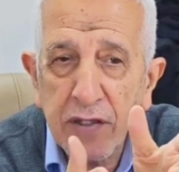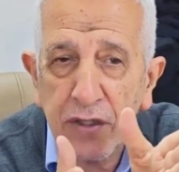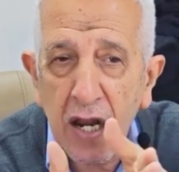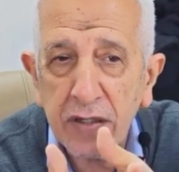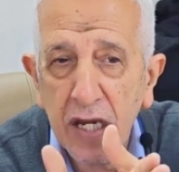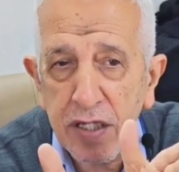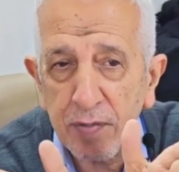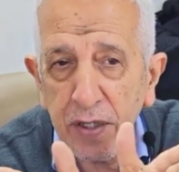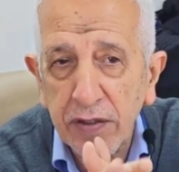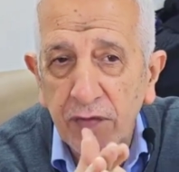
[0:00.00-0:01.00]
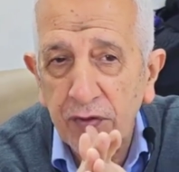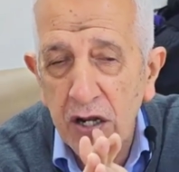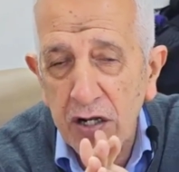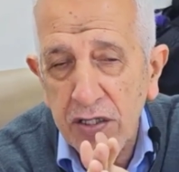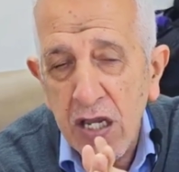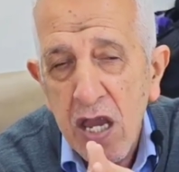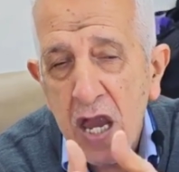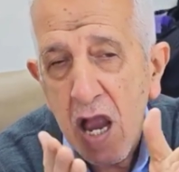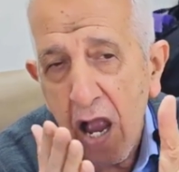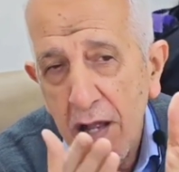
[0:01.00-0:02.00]
and tricuspid first
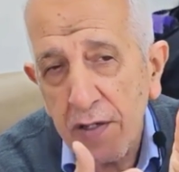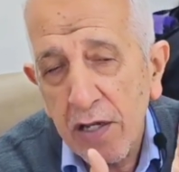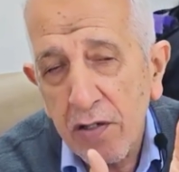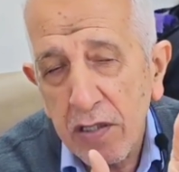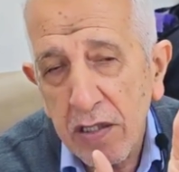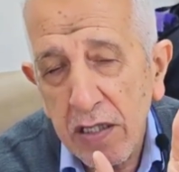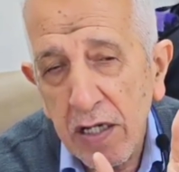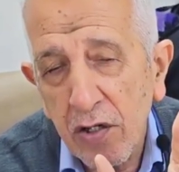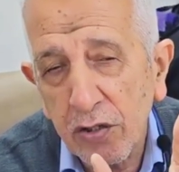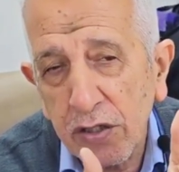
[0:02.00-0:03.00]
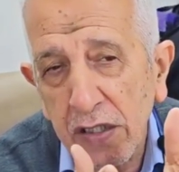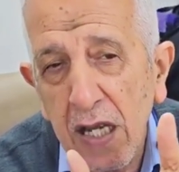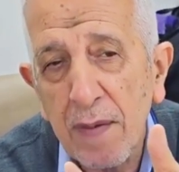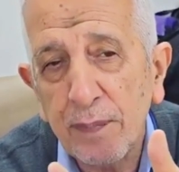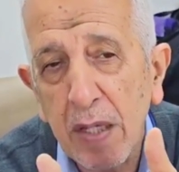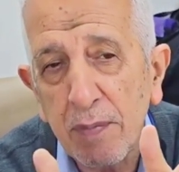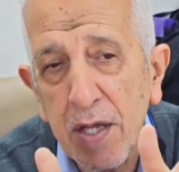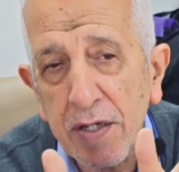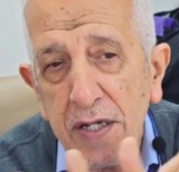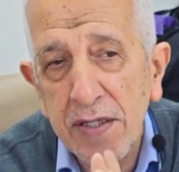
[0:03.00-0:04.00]
and aortic and
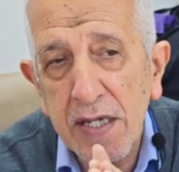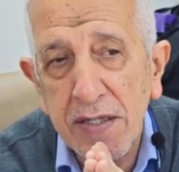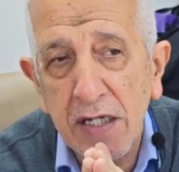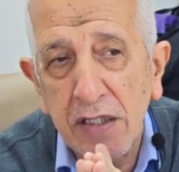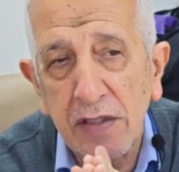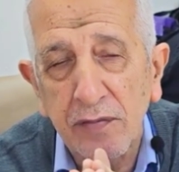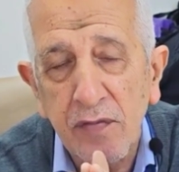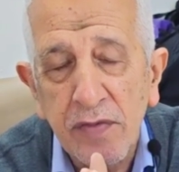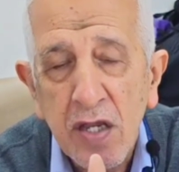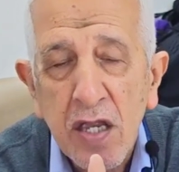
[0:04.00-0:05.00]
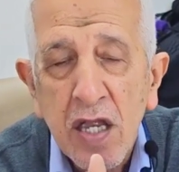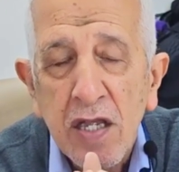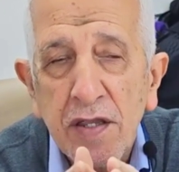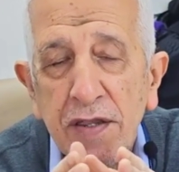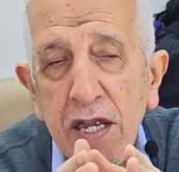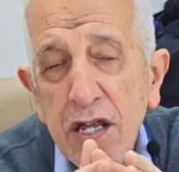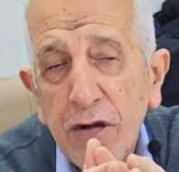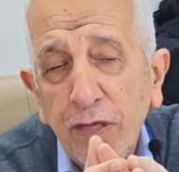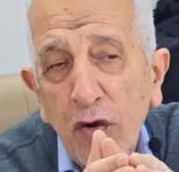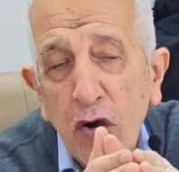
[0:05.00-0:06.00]
pulmonary is the second.
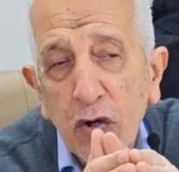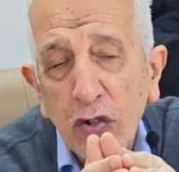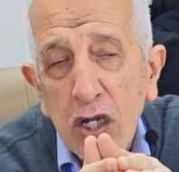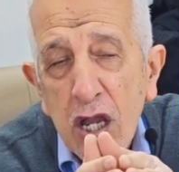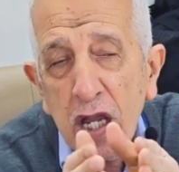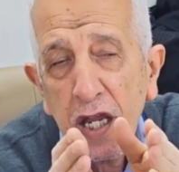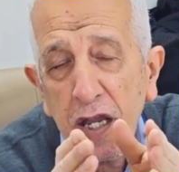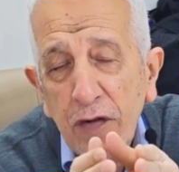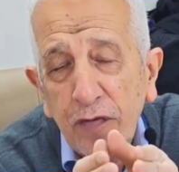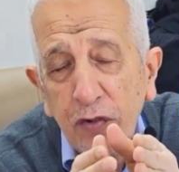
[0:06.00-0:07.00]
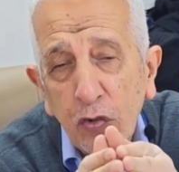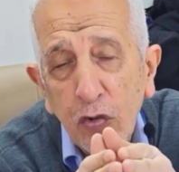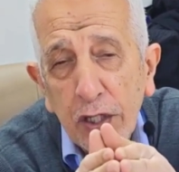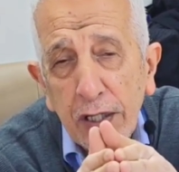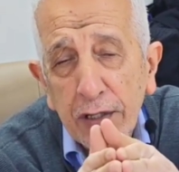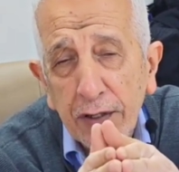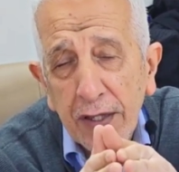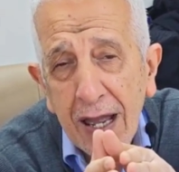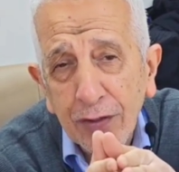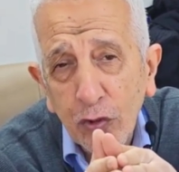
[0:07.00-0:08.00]
Therefore, if you hear
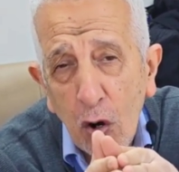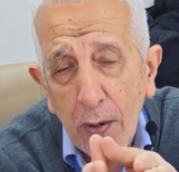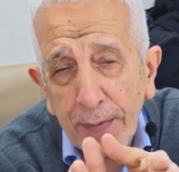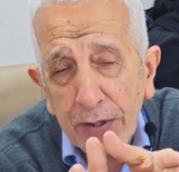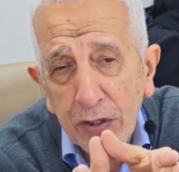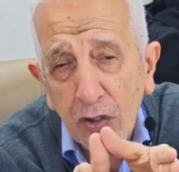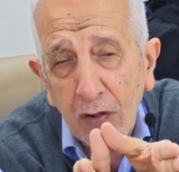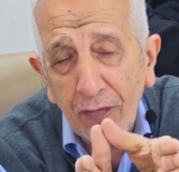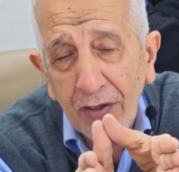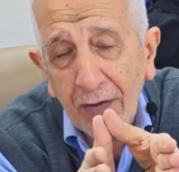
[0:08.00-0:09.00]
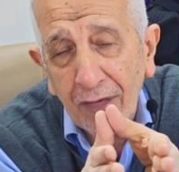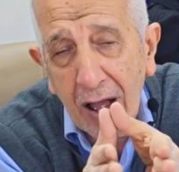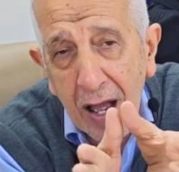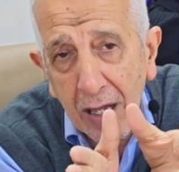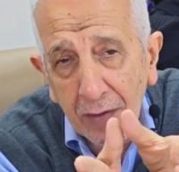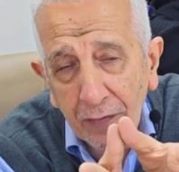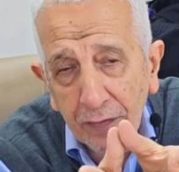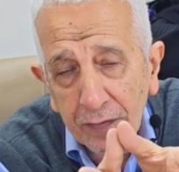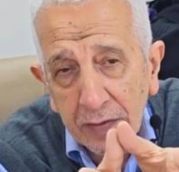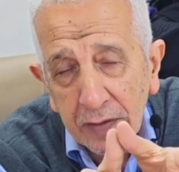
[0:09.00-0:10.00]
that opening of the valve